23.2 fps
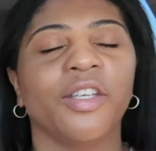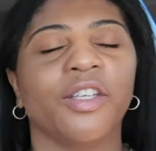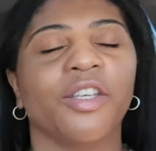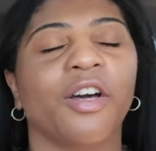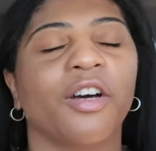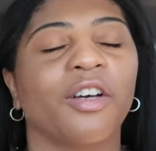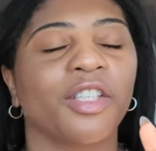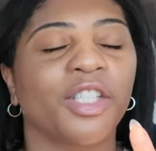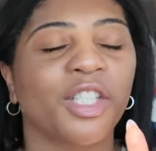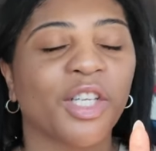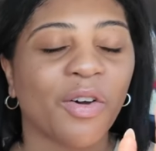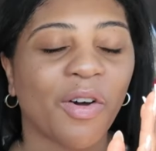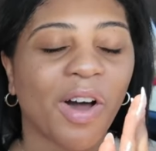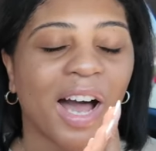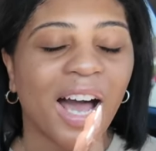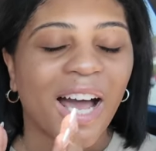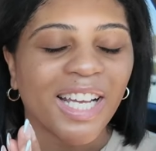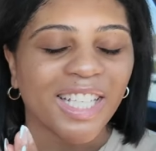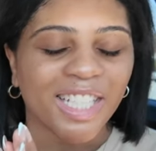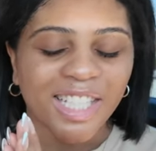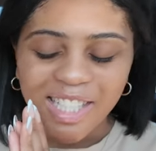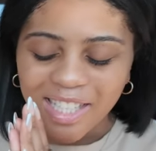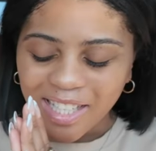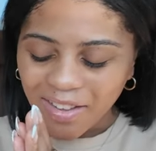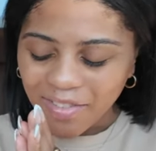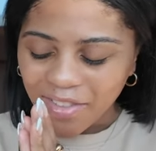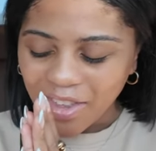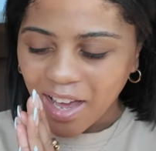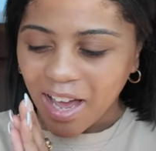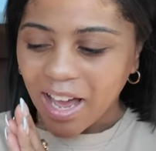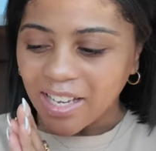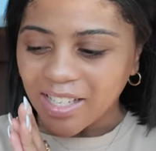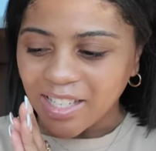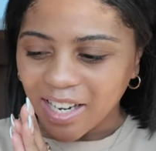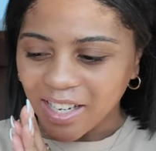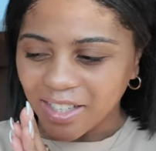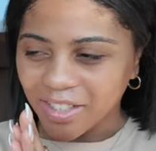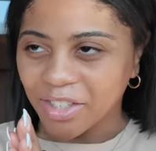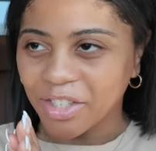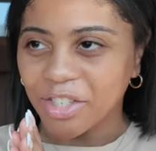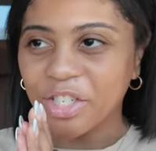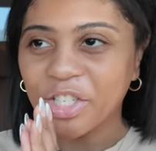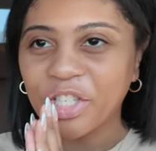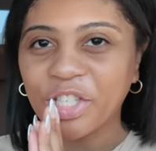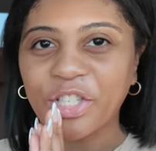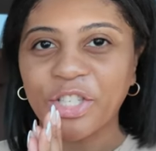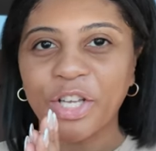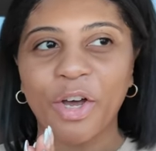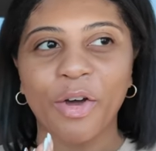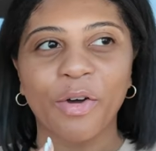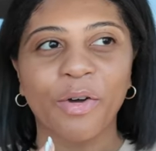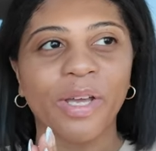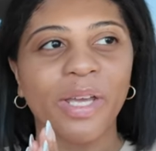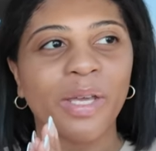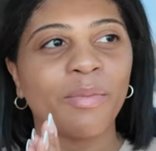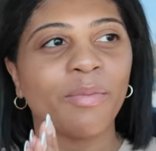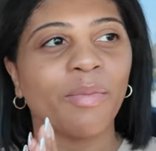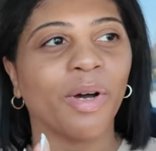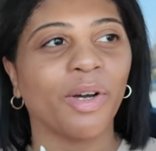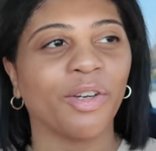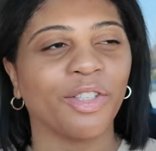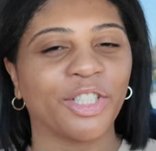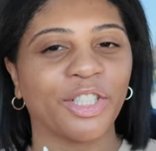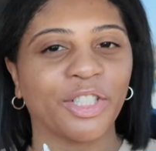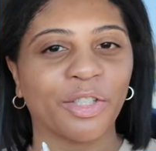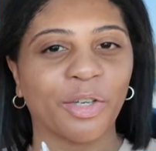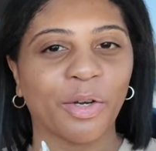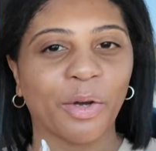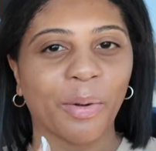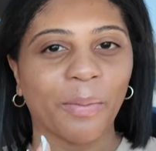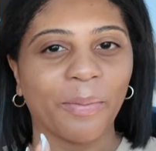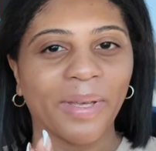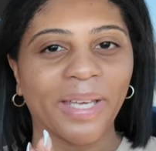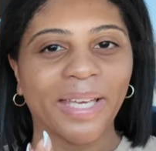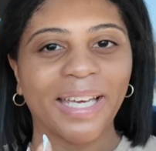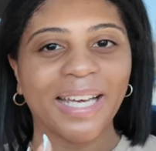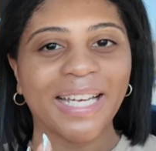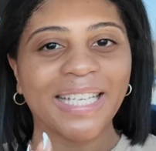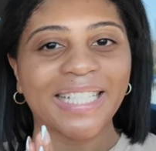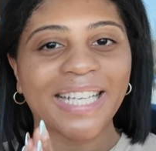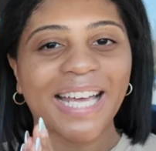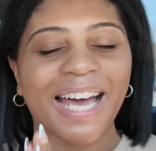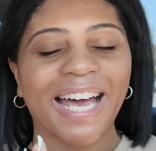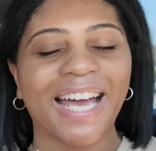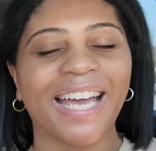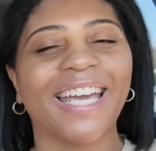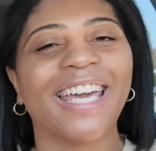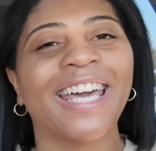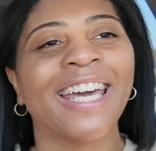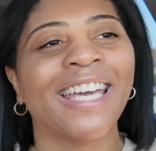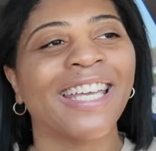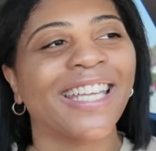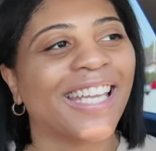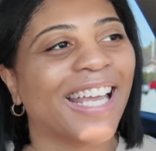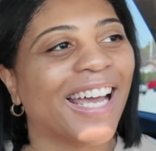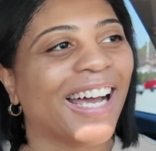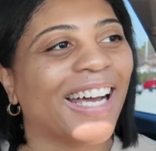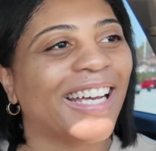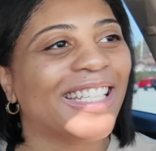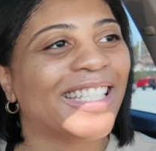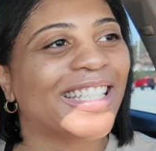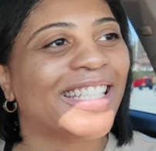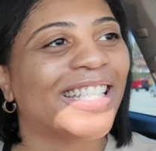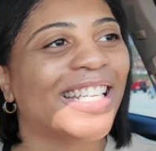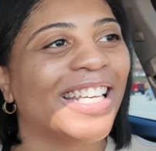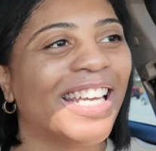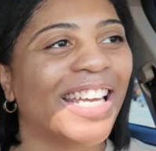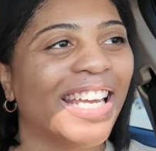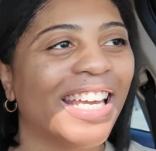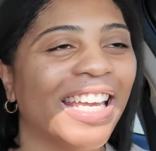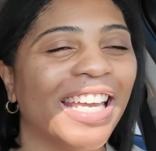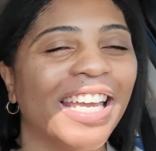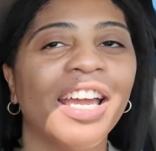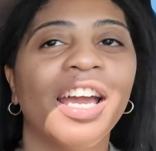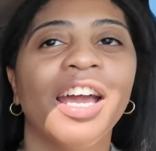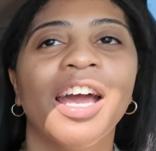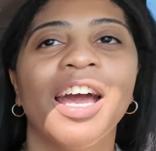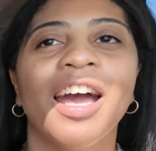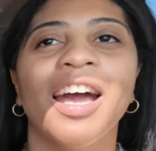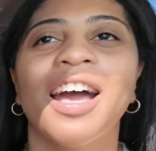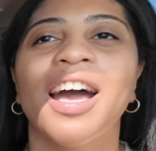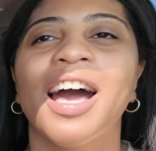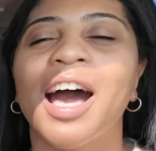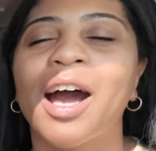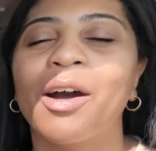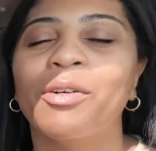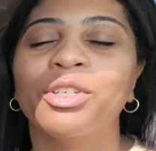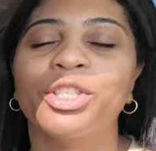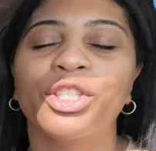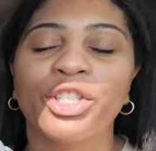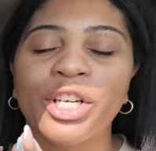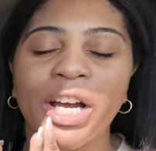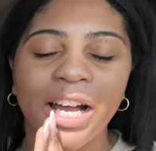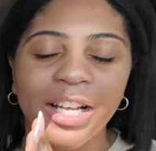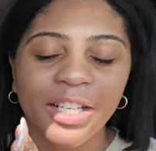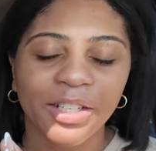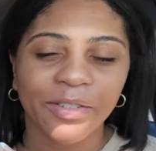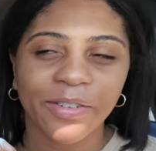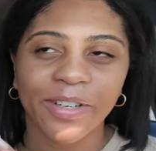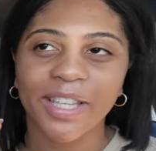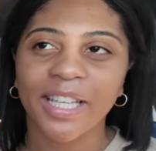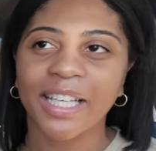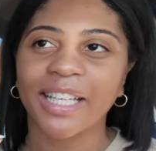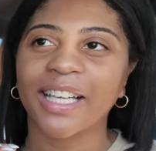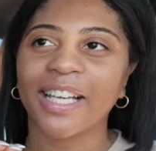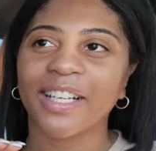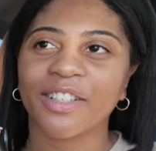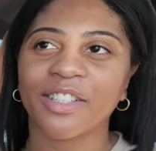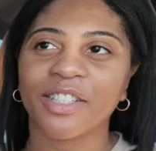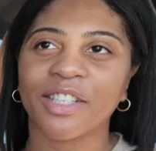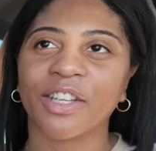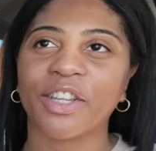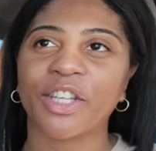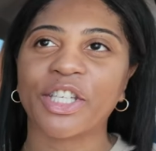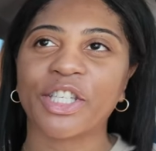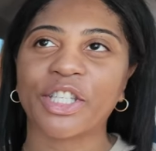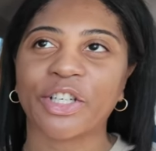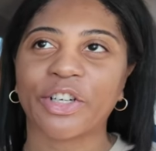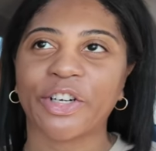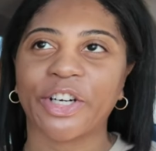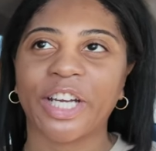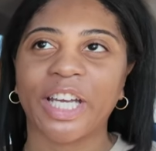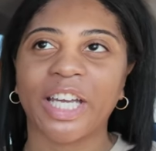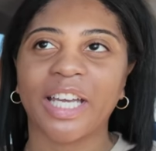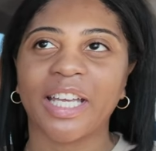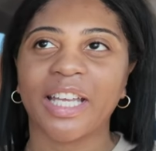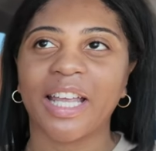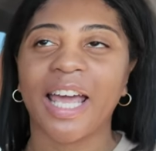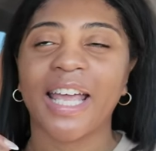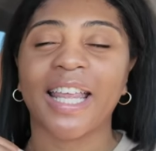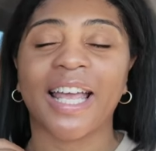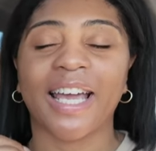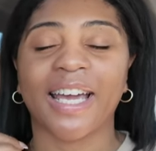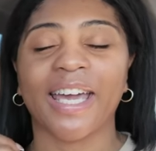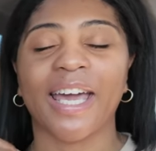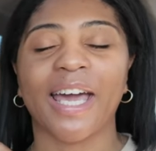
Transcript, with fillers: Y'all, so I just left the eye doctor so emotional because I cannot see. I was trying to read the letters on the screen and I